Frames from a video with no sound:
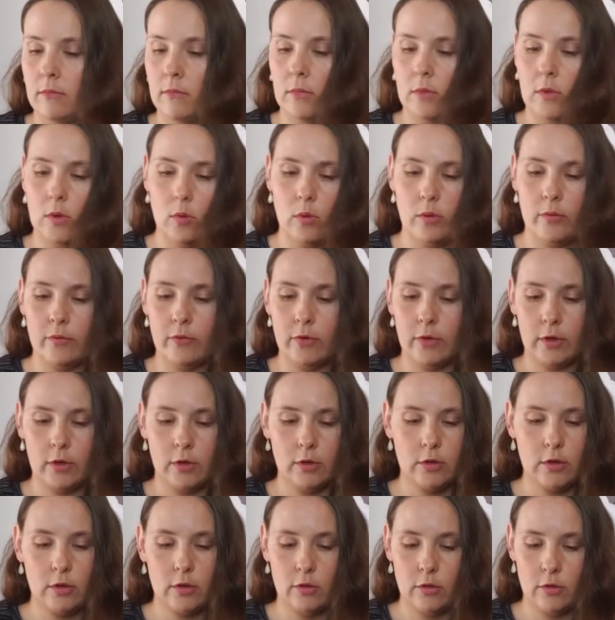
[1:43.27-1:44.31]
The one for you
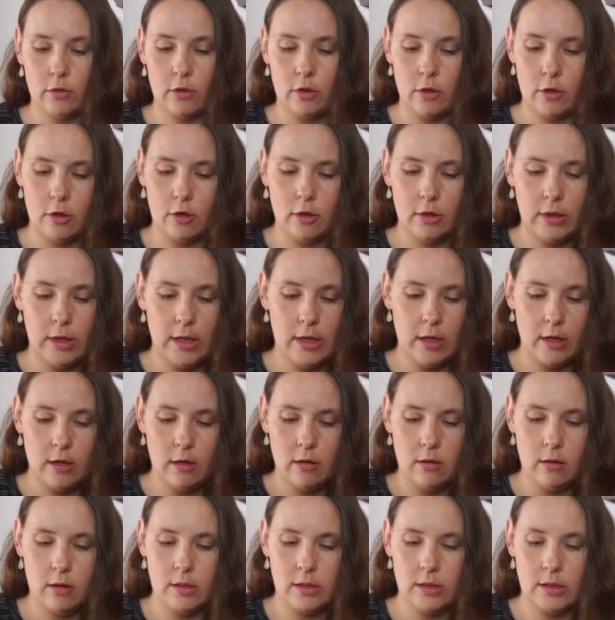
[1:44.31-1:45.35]
doing curly hair,
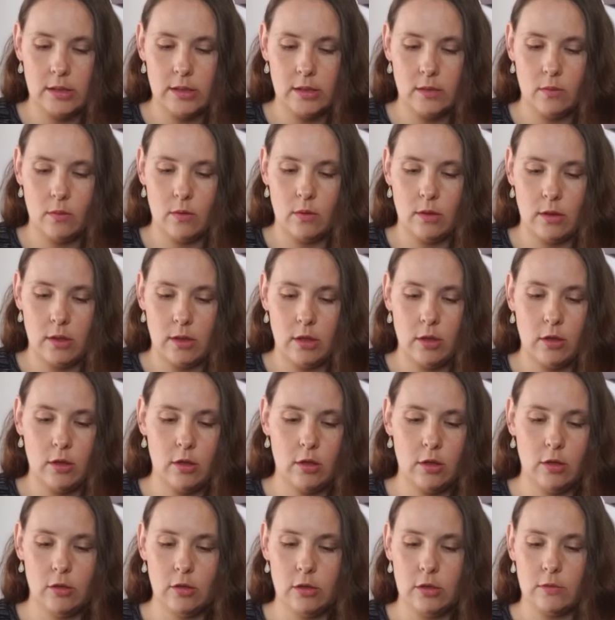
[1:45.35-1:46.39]
and this is one that you
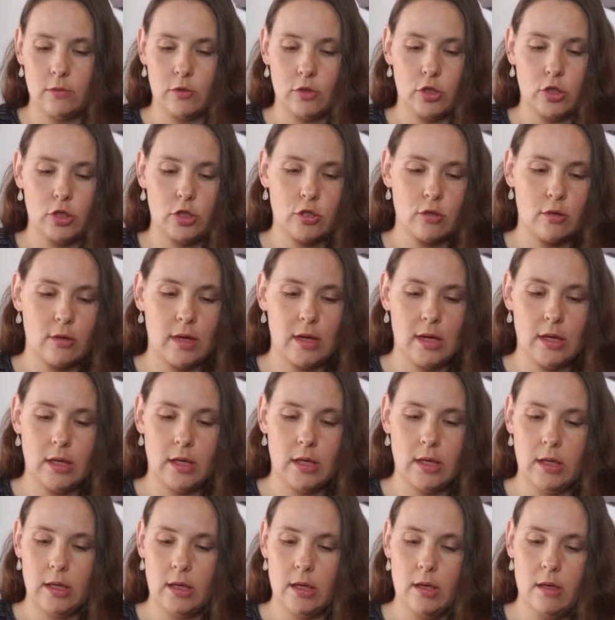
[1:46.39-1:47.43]
can use for
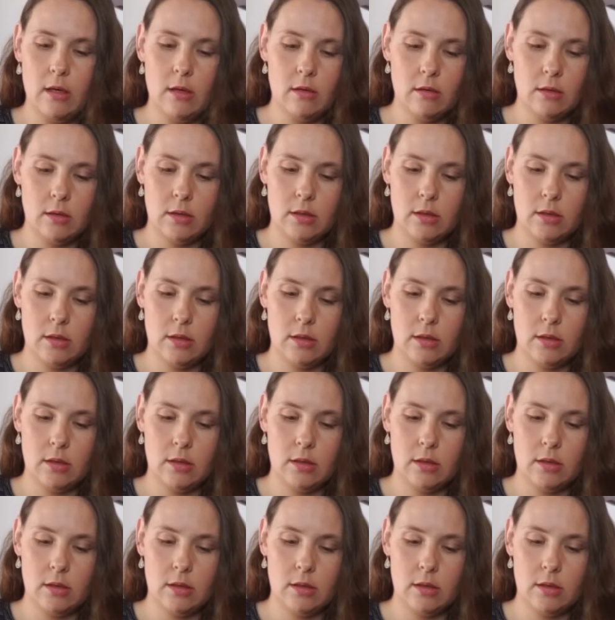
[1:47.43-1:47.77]
straightening it.